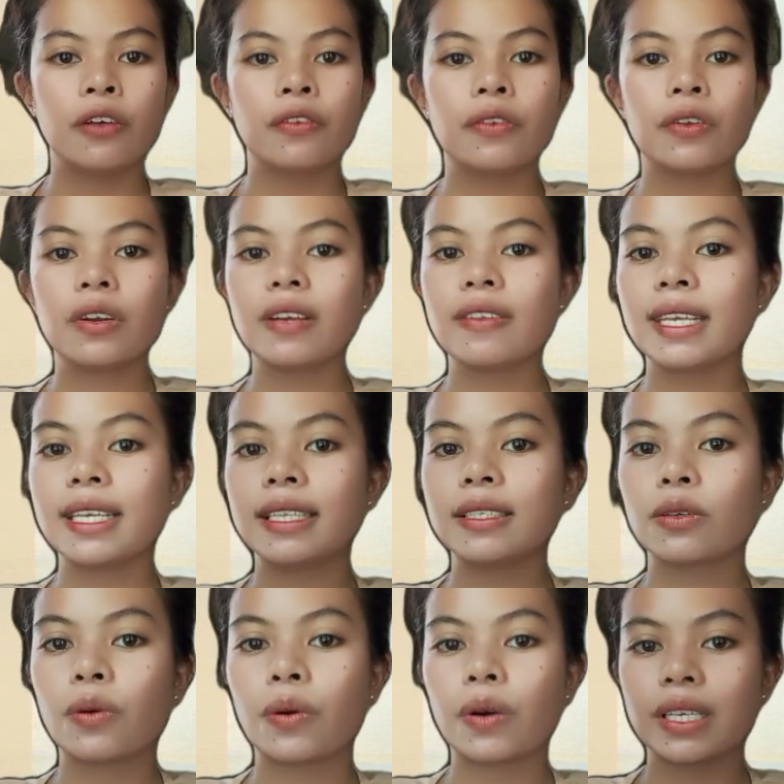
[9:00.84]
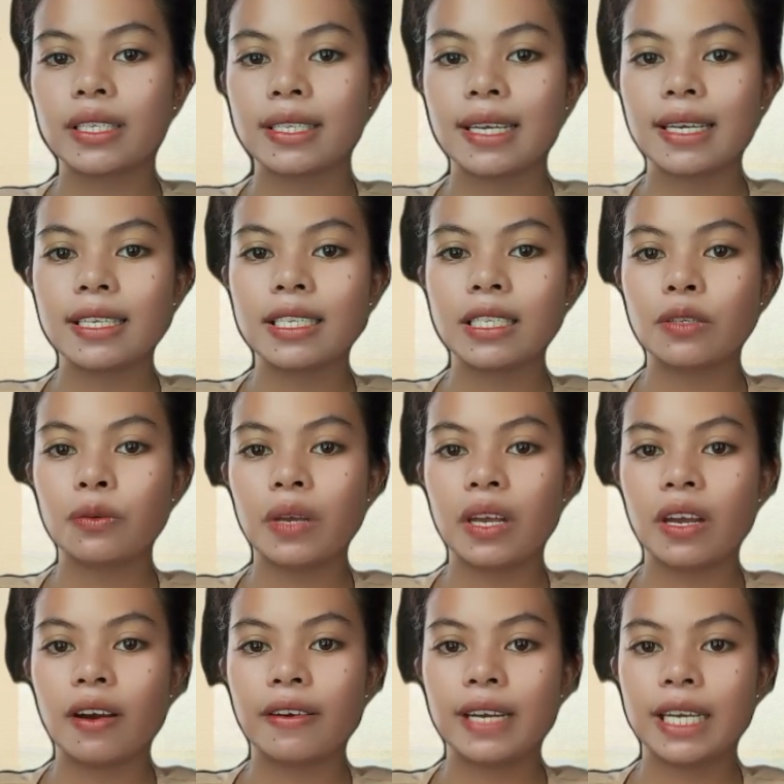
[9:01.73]
Through these courses,
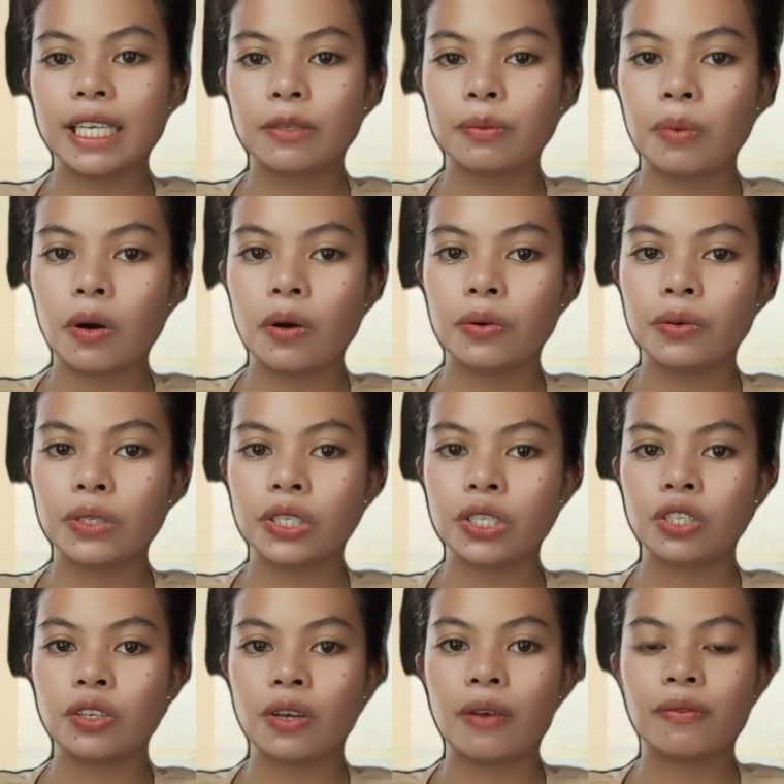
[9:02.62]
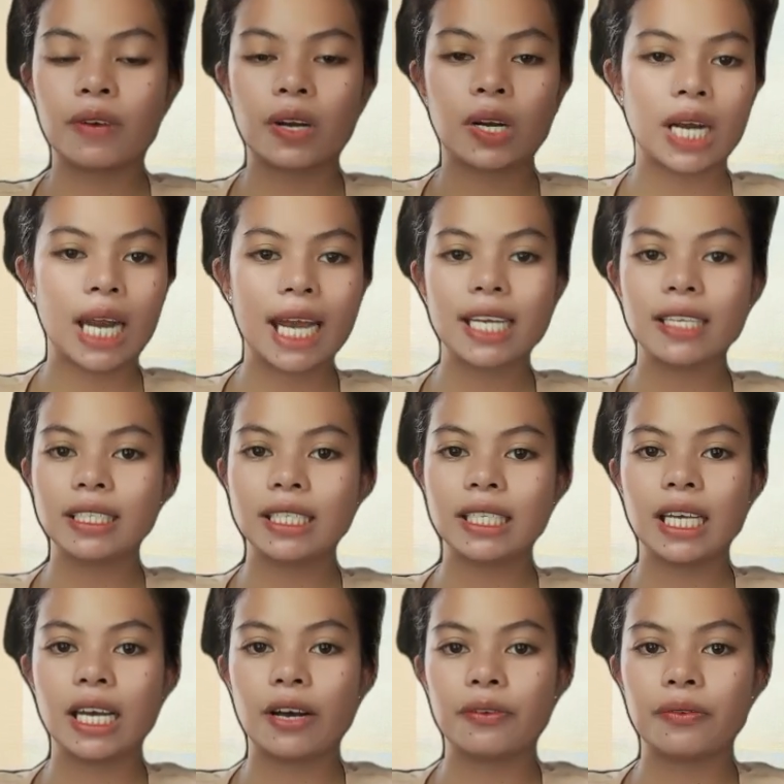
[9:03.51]
we are exposed to a
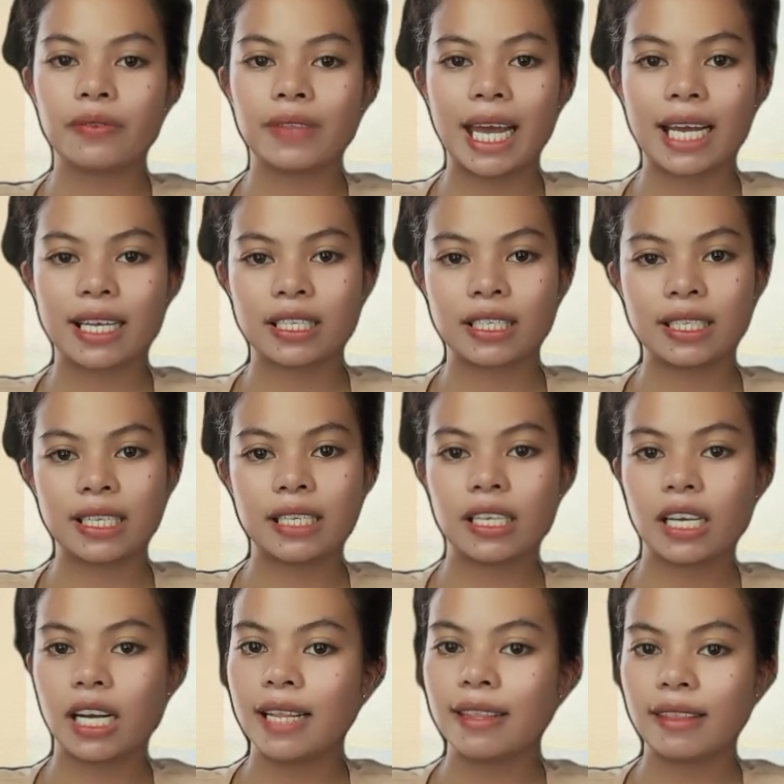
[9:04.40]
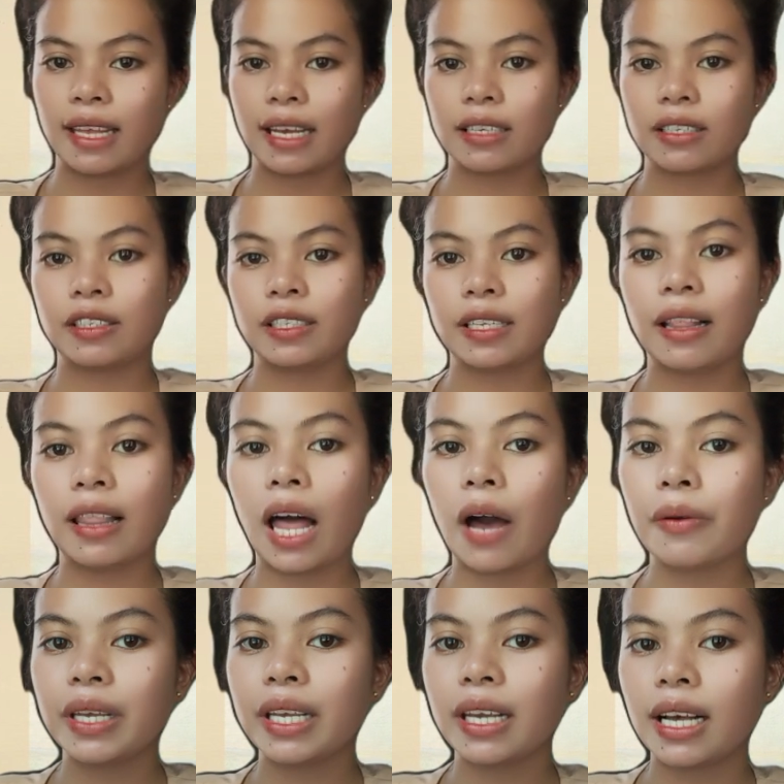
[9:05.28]
variety of text and context,
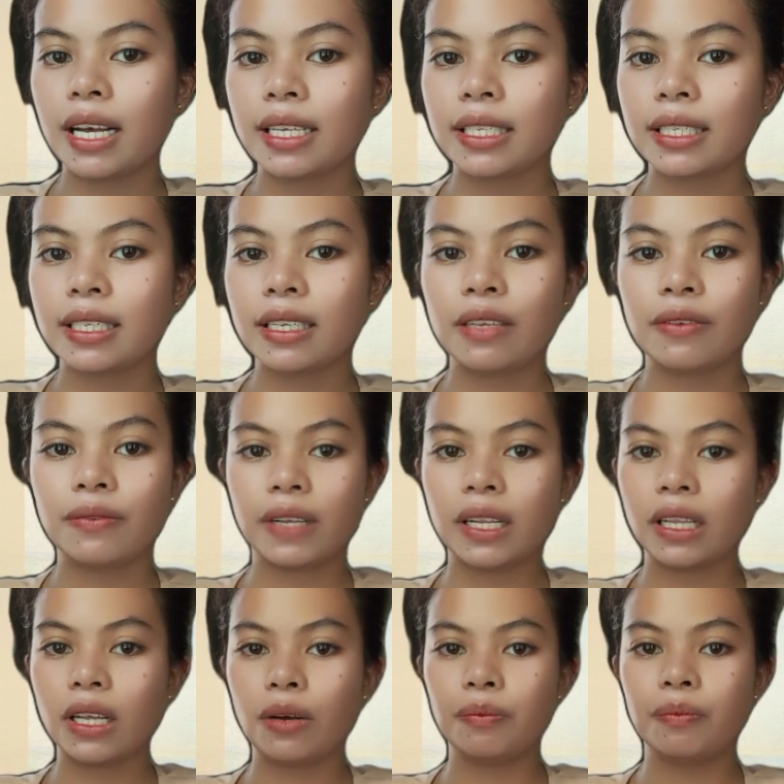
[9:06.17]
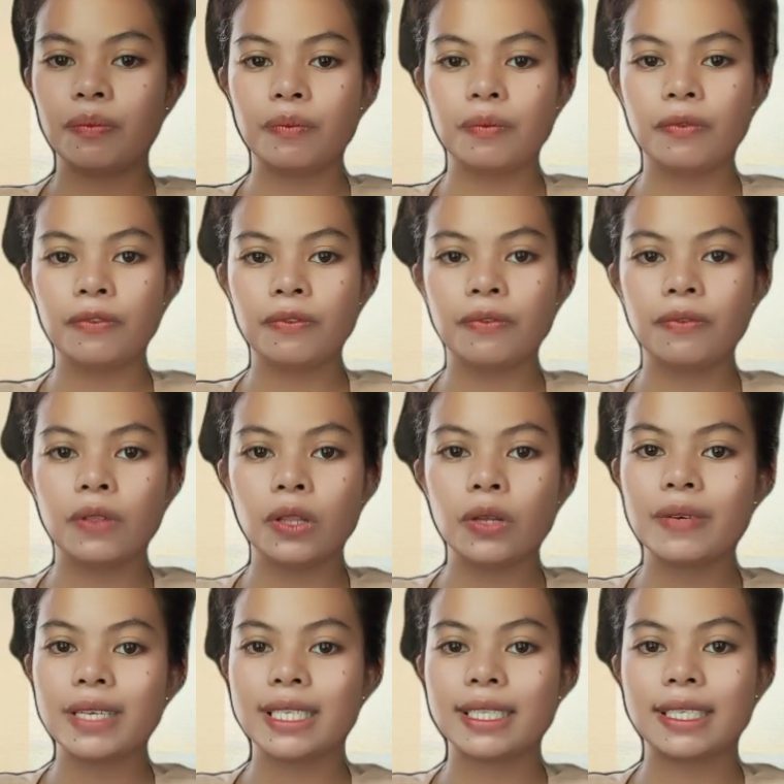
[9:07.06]
allowing us to develop
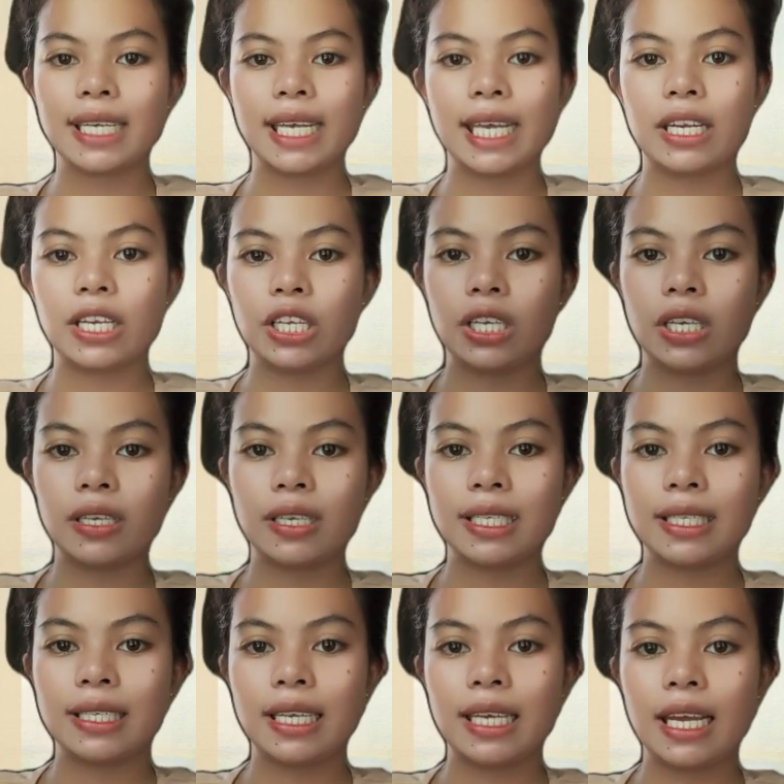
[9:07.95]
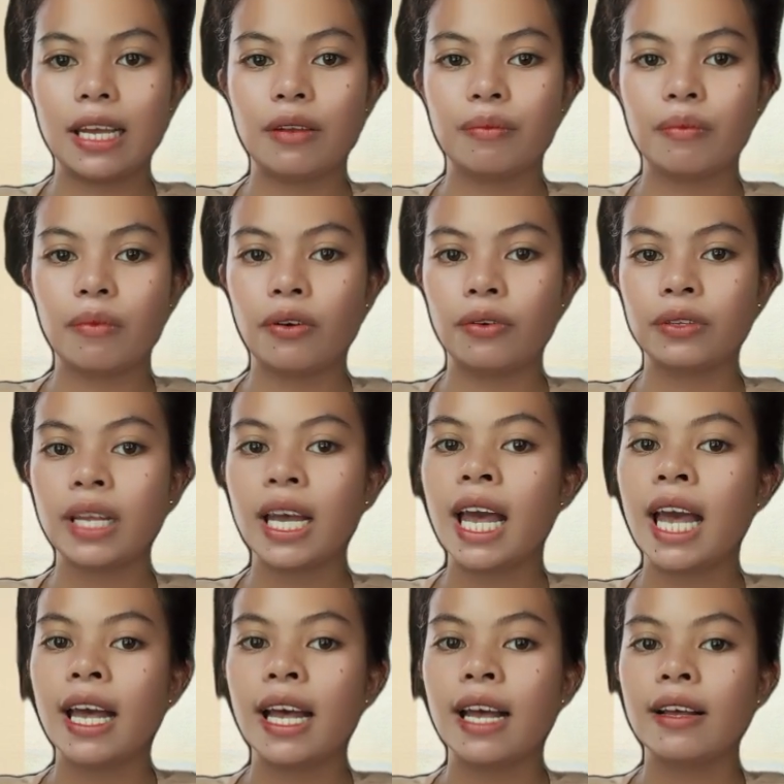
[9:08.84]
fluency and accuracy in both
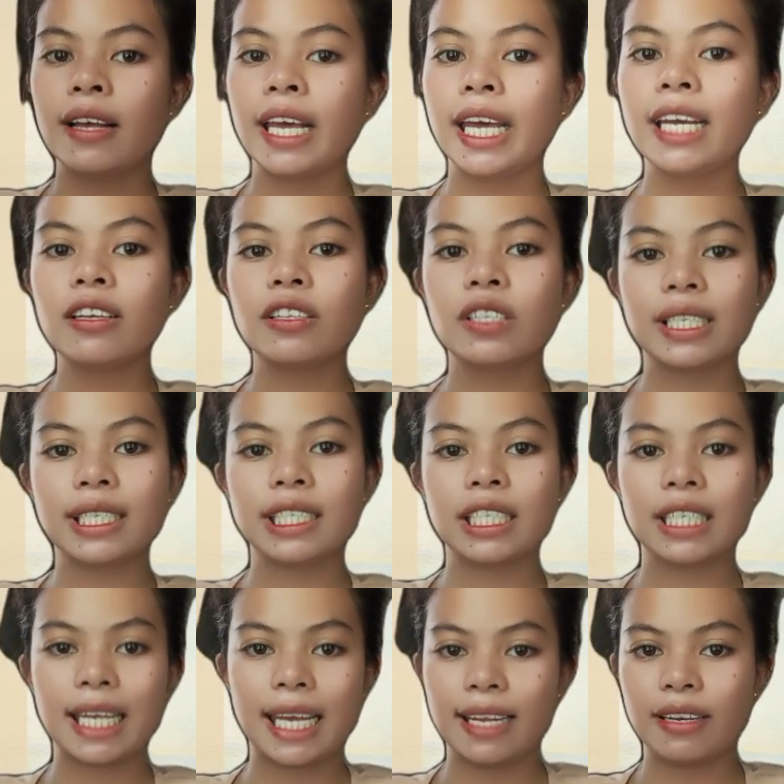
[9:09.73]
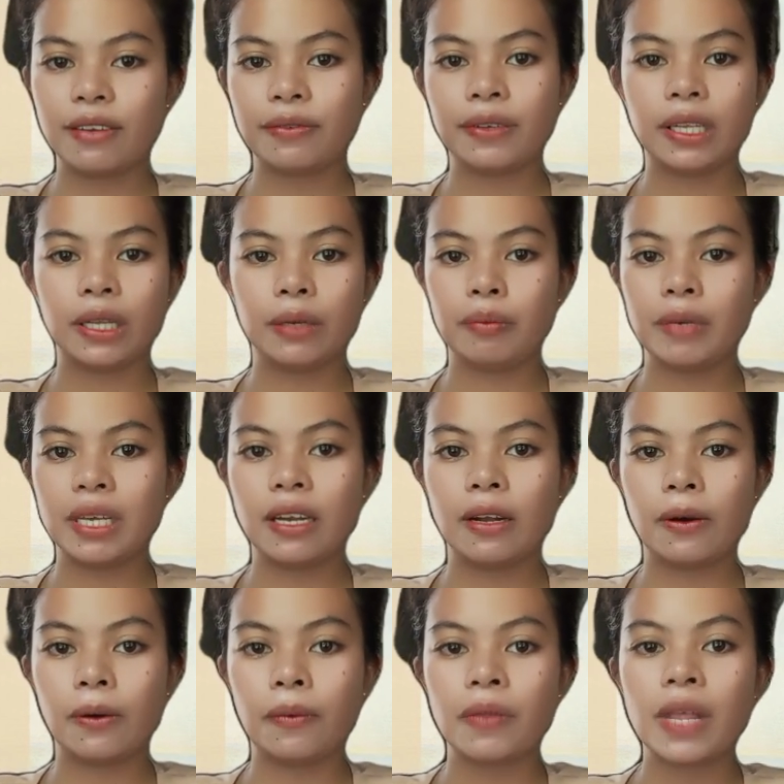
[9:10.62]
English and
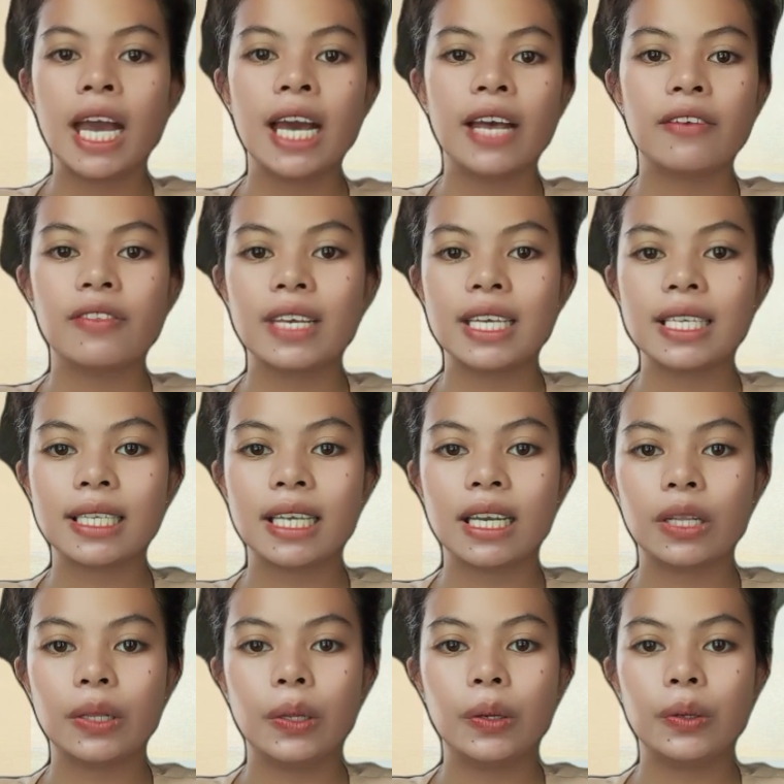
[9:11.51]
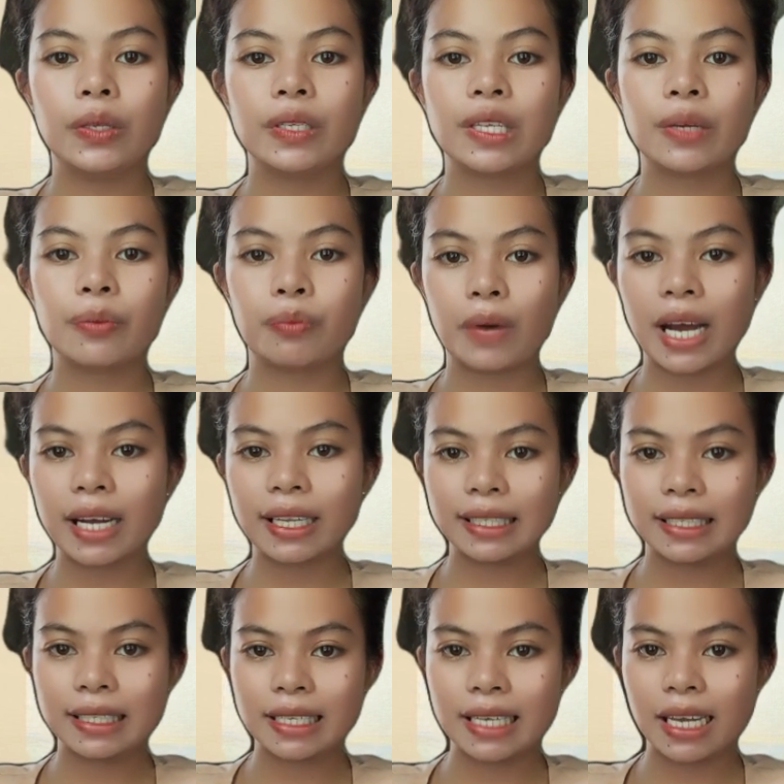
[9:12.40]
Filipino. This includes
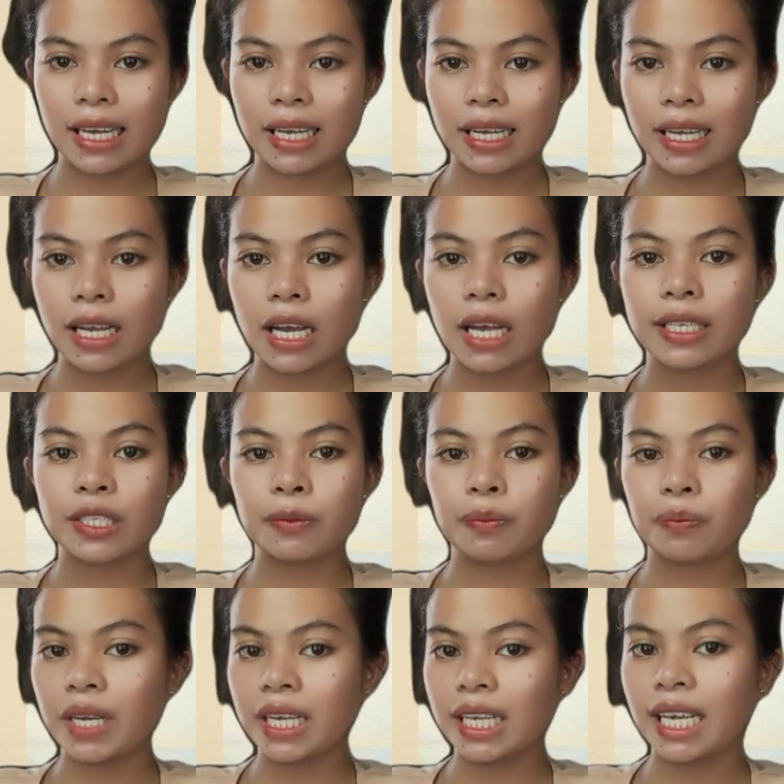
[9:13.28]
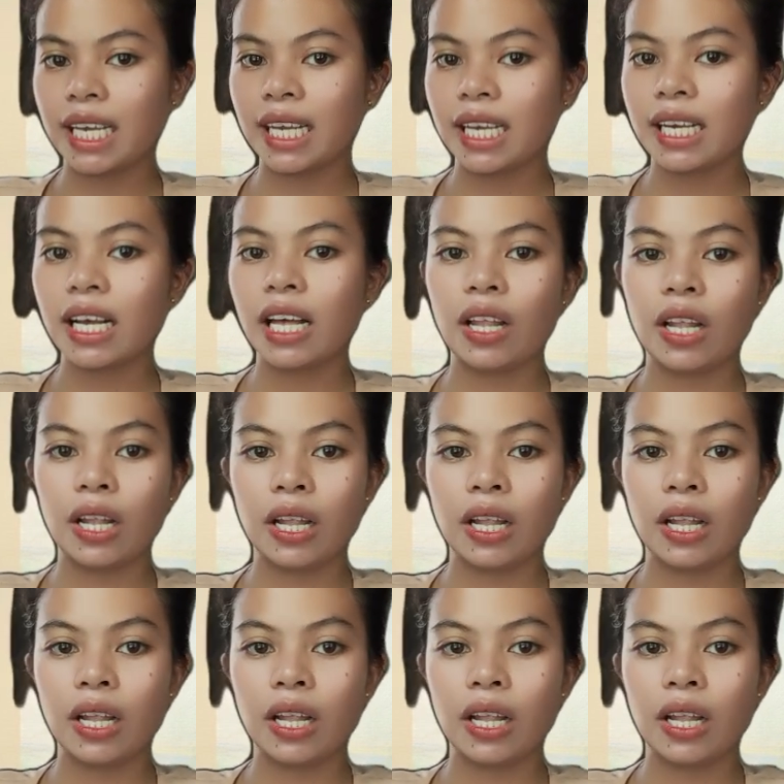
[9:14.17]
practicing, speaking,